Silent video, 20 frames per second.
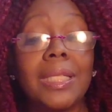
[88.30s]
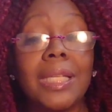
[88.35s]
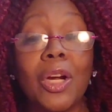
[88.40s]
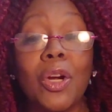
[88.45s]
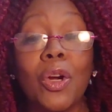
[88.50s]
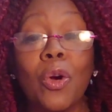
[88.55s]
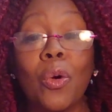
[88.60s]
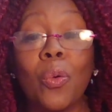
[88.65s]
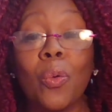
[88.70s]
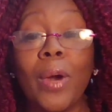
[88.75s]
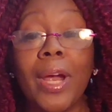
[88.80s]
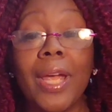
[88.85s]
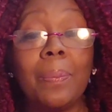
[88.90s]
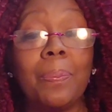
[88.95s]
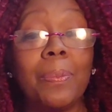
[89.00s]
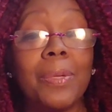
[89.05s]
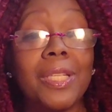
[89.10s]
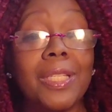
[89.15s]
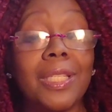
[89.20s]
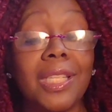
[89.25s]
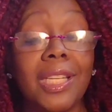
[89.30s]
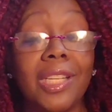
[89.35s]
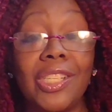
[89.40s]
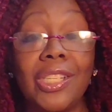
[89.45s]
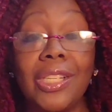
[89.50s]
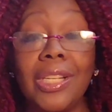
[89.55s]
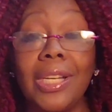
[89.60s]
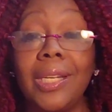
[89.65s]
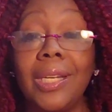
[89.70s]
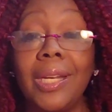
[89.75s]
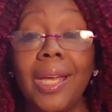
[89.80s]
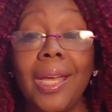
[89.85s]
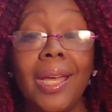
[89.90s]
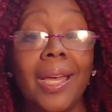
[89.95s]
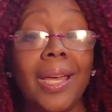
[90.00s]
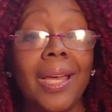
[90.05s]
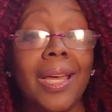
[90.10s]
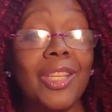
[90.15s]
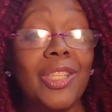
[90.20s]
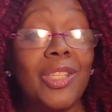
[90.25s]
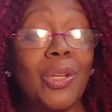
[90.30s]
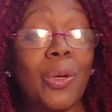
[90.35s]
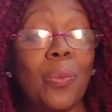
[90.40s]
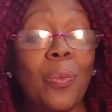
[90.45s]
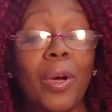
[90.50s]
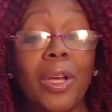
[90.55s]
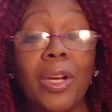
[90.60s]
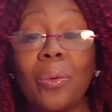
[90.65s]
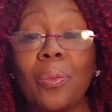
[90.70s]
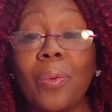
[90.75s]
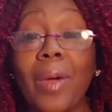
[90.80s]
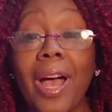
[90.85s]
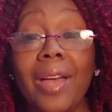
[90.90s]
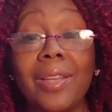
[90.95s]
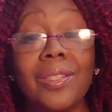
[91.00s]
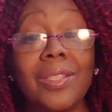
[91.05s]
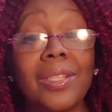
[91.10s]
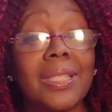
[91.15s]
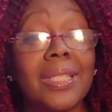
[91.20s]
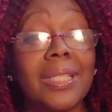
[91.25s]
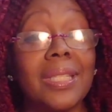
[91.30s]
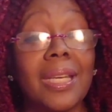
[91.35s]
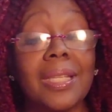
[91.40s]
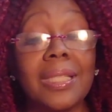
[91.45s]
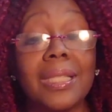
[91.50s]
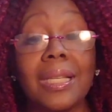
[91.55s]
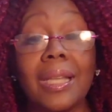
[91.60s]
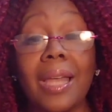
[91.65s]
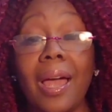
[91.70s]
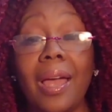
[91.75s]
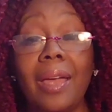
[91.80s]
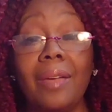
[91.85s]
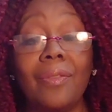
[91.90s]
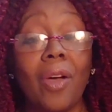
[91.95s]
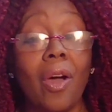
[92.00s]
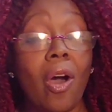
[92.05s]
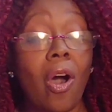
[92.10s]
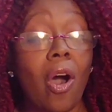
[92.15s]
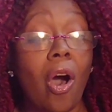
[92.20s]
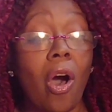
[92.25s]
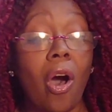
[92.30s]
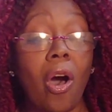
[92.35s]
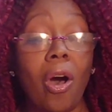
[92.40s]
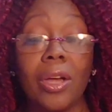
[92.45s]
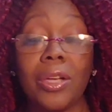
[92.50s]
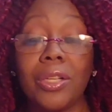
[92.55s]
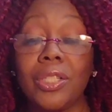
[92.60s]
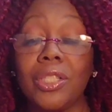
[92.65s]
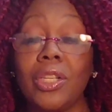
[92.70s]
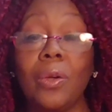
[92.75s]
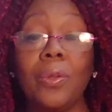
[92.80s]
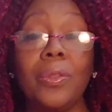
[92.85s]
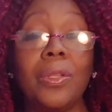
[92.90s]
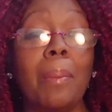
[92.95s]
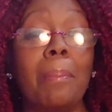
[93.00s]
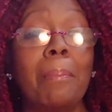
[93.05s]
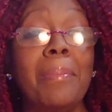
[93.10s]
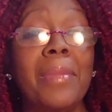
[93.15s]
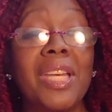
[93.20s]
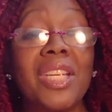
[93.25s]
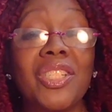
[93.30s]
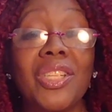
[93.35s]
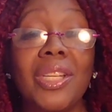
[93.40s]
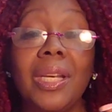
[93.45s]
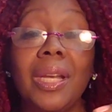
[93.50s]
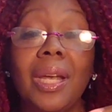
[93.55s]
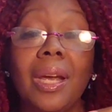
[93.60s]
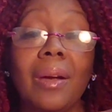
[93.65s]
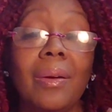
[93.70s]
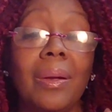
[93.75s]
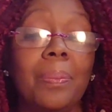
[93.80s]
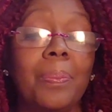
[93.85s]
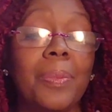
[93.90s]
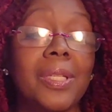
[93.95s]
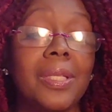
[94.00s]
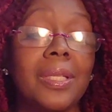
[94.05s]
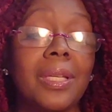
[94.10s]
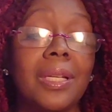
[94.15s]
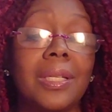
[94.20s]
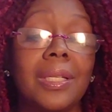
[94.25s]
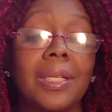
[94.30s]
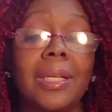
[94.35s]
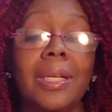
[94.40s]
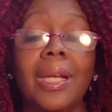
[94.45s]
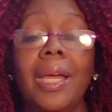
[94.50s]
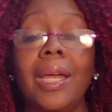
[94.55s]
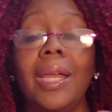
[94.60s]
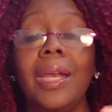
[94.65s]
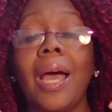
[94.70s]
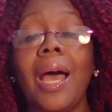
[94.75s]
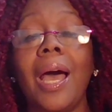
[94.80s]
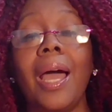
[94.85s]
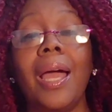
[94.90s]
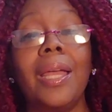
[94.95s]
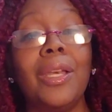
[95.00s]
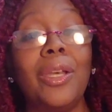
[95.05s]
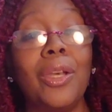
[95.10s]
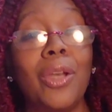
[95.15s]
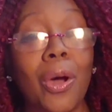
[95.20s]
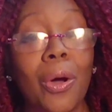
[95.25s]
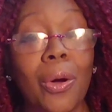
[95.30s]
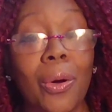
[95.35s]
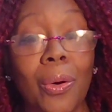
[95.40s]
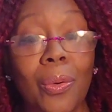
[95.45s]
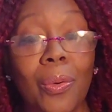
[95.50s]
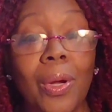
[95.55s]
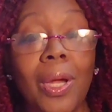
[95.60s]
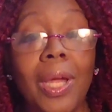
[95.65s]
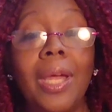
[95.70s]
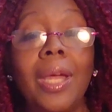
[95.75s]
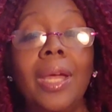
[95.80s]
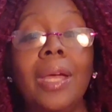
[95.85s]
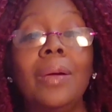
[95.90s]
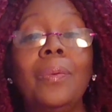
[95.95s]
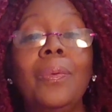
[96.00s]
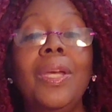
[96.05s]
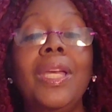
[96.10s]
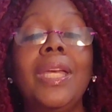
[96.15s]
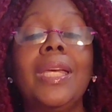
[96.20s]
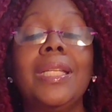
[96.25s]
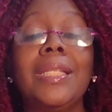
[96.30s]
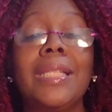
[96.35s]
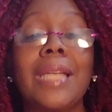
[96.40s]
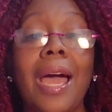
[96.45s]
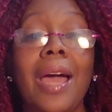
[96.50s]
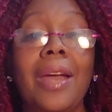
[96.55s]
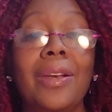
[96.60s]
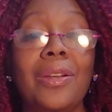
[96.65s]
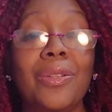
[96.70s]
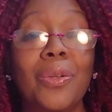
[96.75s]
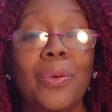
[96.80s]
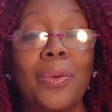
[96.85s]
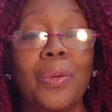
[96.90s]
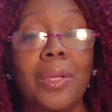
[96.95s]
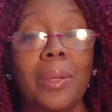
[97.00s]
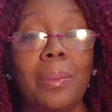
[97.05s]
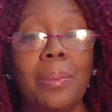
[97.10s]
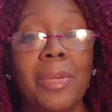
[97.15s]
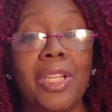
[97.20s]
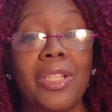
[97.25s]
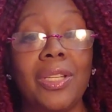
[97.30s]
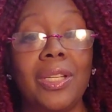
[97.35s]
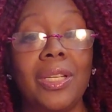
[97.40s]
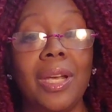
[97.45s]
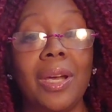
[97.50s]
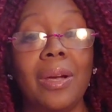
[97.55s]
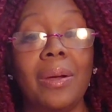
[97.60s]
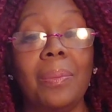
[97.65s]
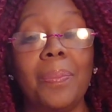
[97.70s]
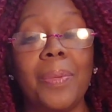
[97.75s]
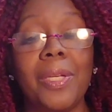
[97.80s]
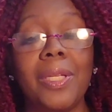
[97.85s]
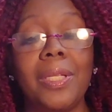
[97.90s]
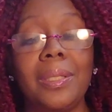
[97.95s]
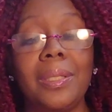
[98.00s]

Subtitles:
is a great position to winterize your sex life. Also the missionary position. And I know we get tired of doing the missionary